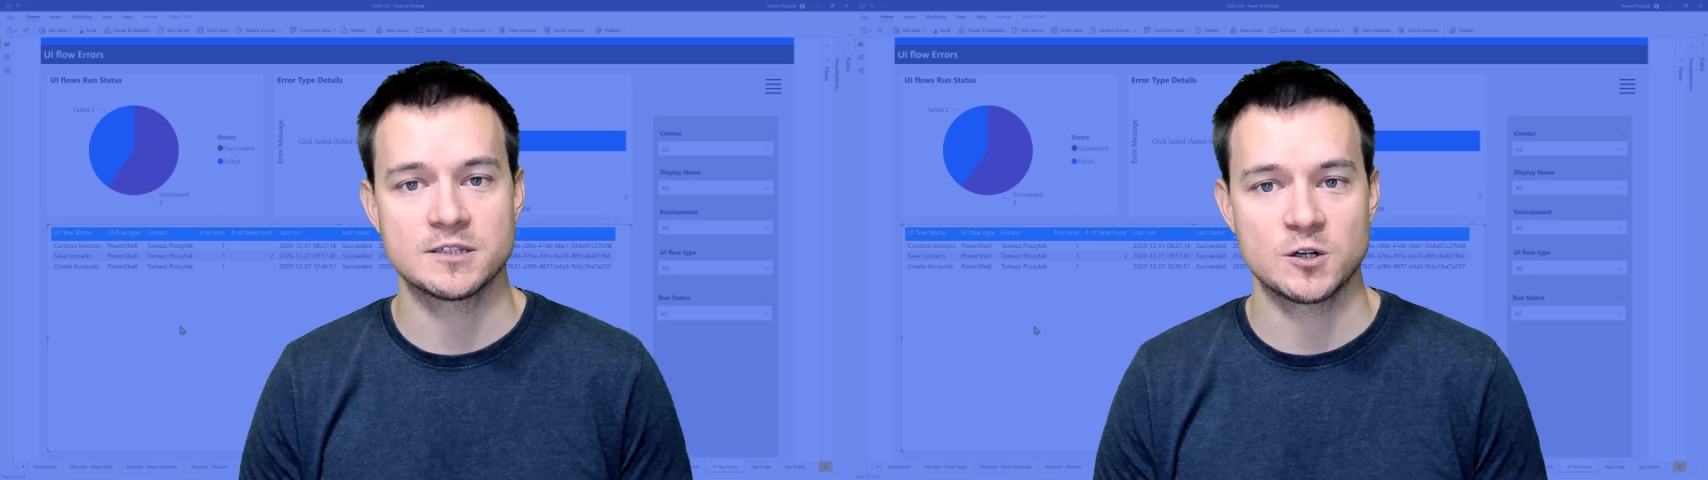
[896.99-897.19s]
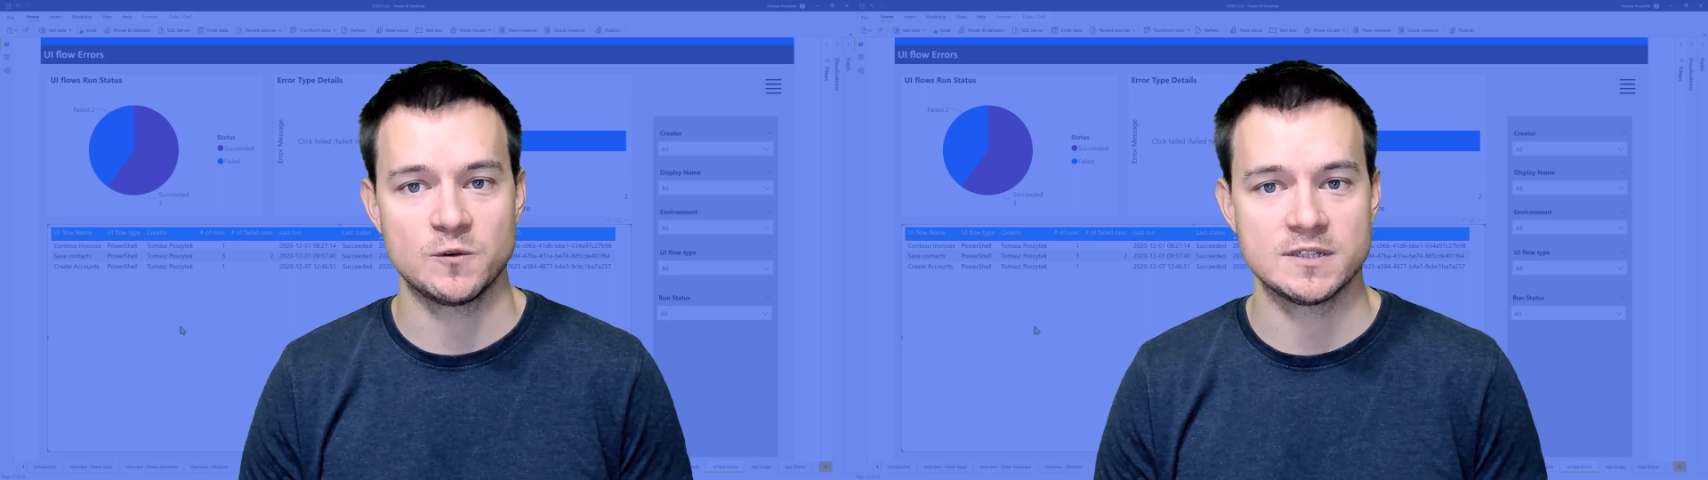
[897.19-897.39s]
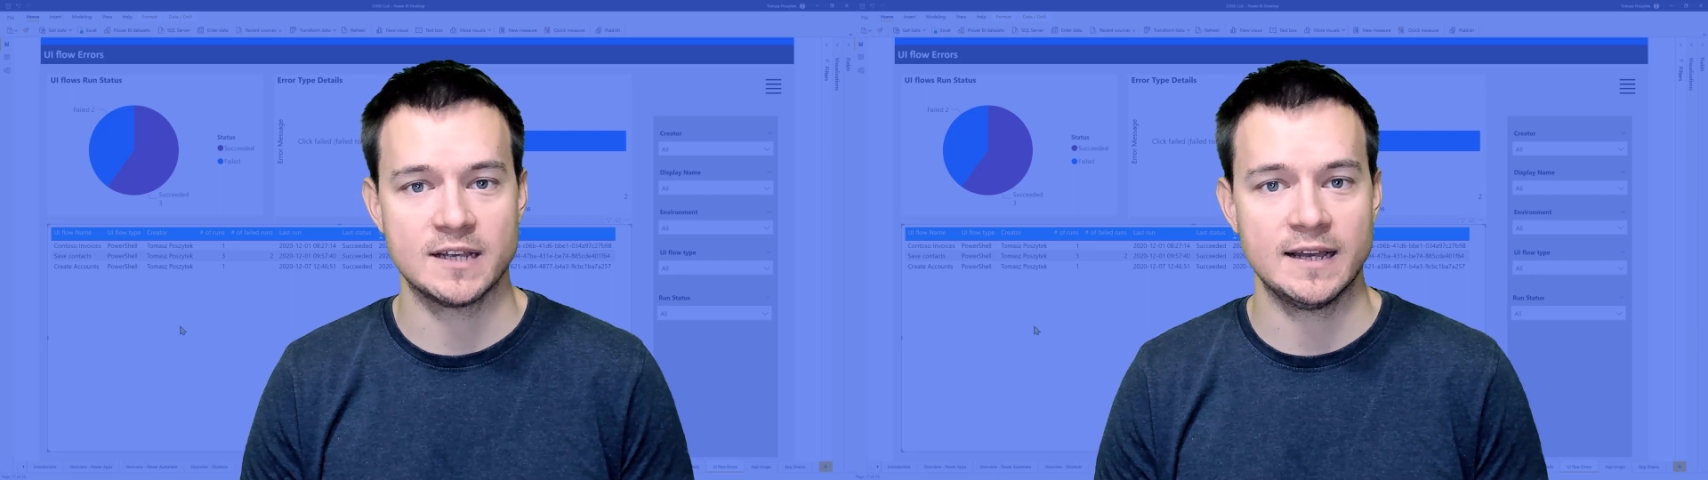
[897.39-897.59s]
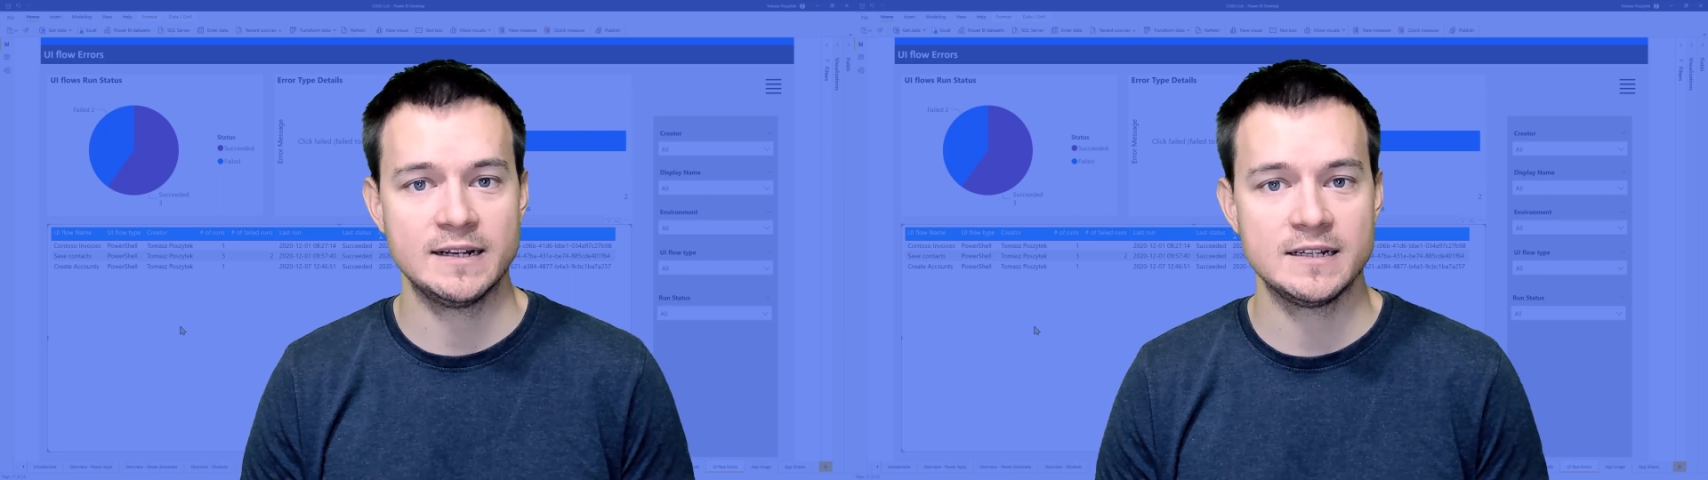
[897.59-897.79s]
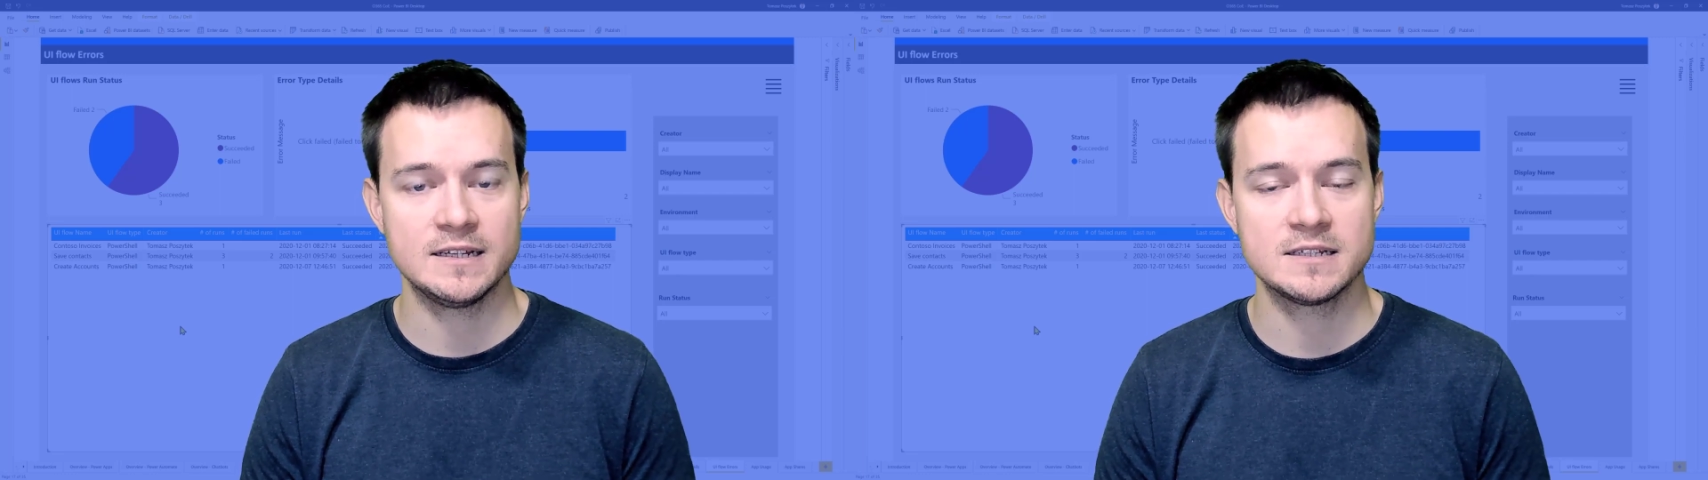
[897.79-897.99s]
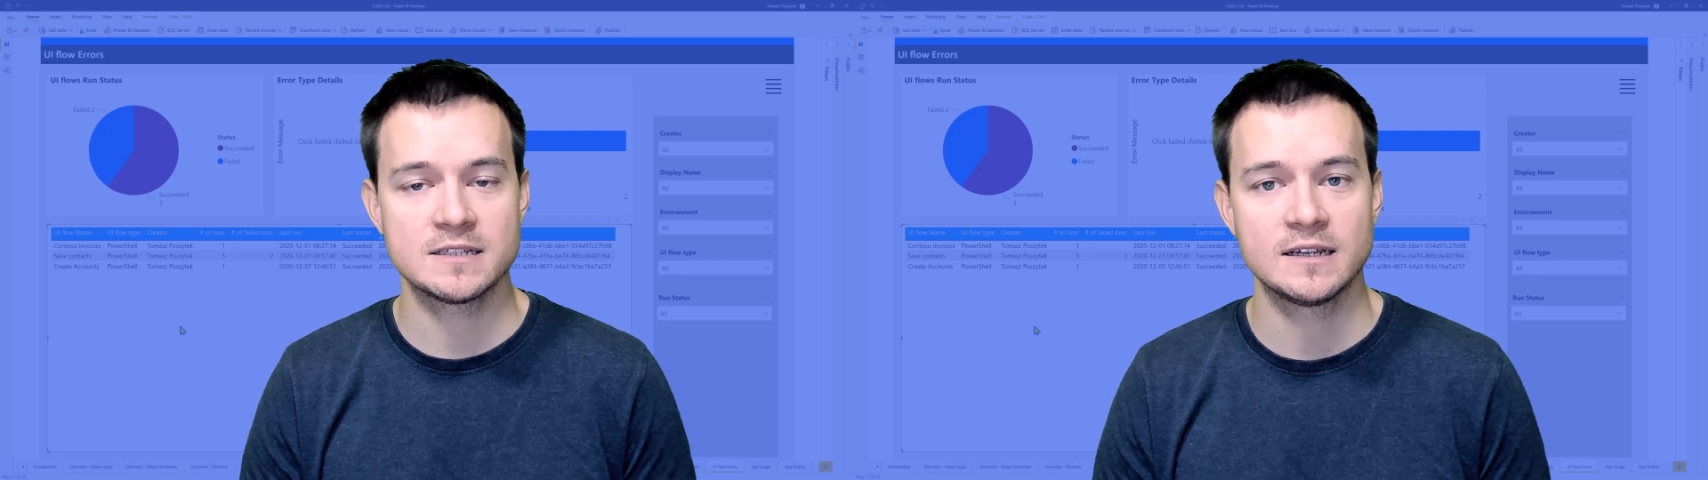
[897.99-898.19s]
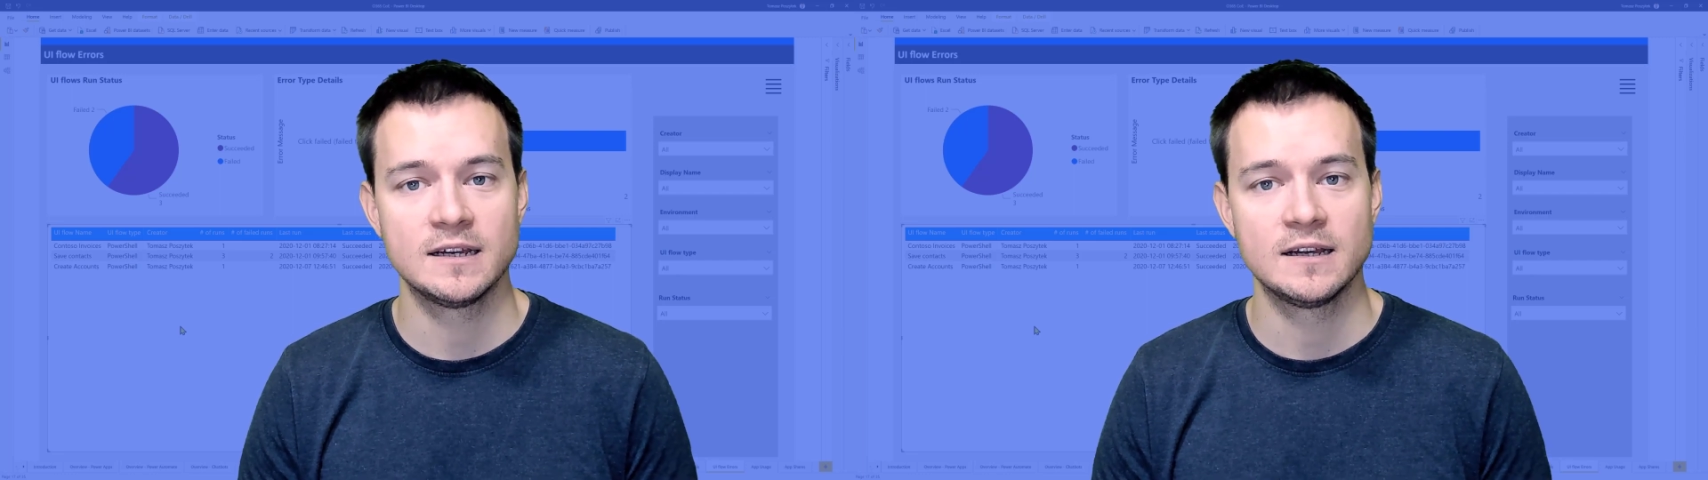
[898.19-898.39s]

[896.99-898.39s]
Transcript: service entities